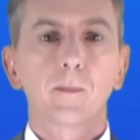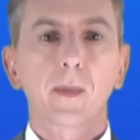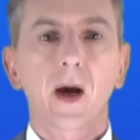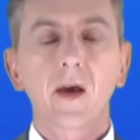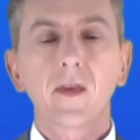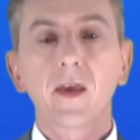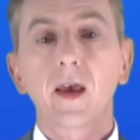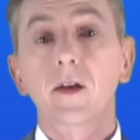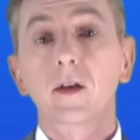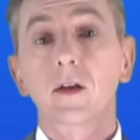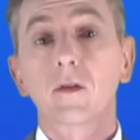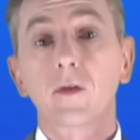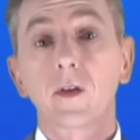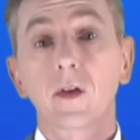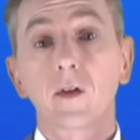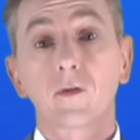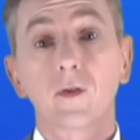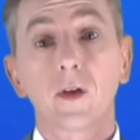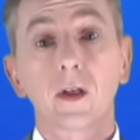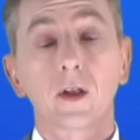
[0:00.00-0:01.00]
By the end of
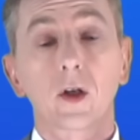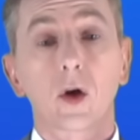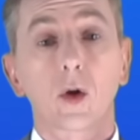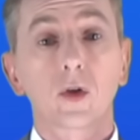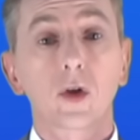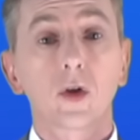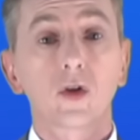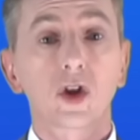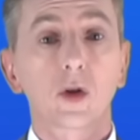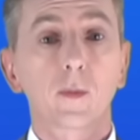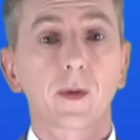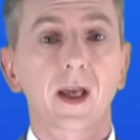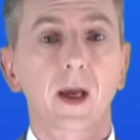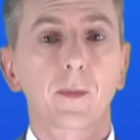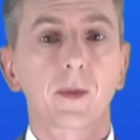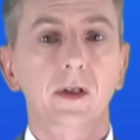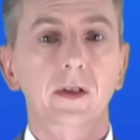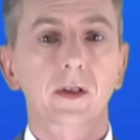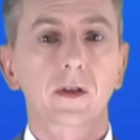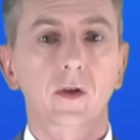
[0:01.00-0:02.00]
this video, you should be
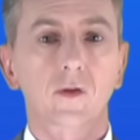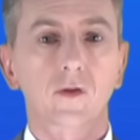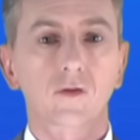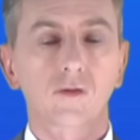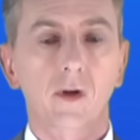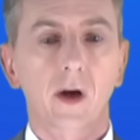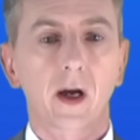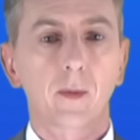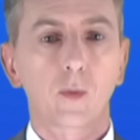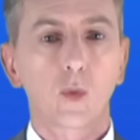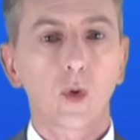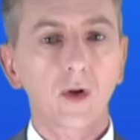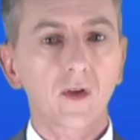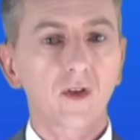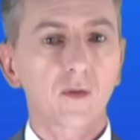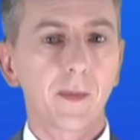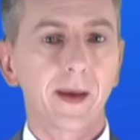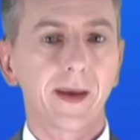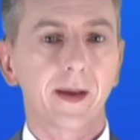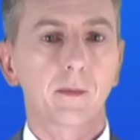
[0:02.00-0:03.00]
able to describe
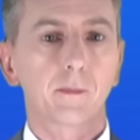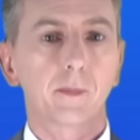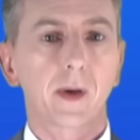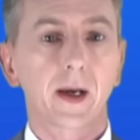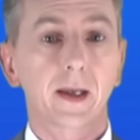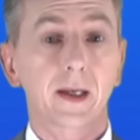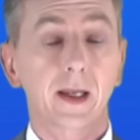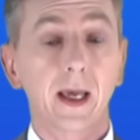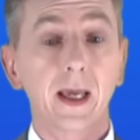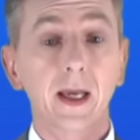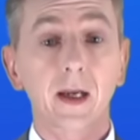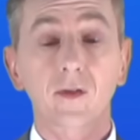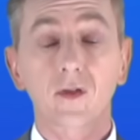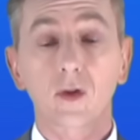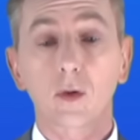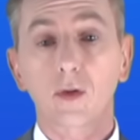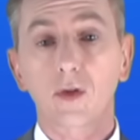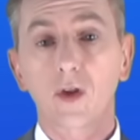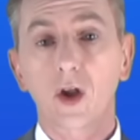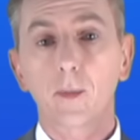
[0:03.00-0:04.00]
what's meant by an
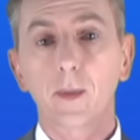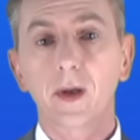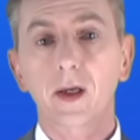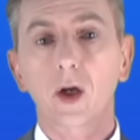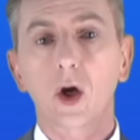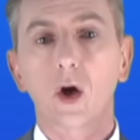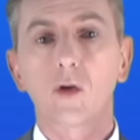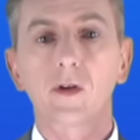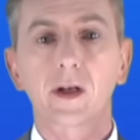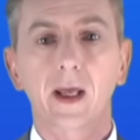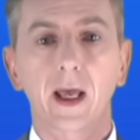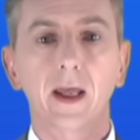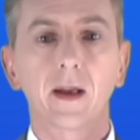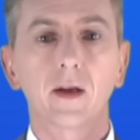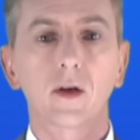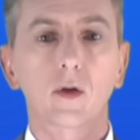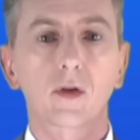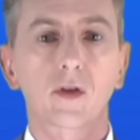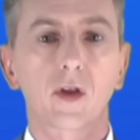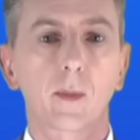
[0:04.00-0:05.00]
exothermic or an
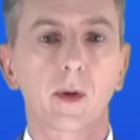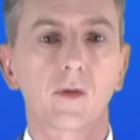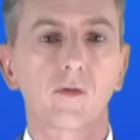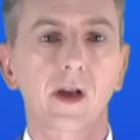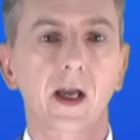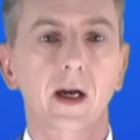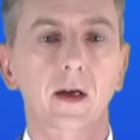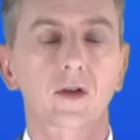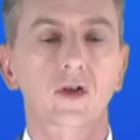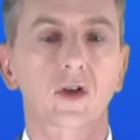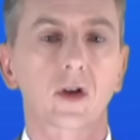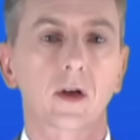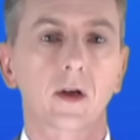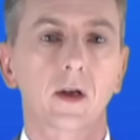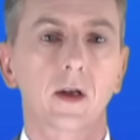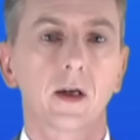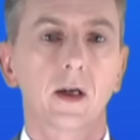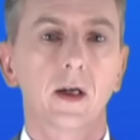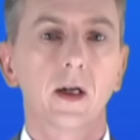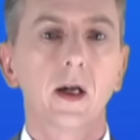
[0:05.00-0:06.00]
endothermic reaction.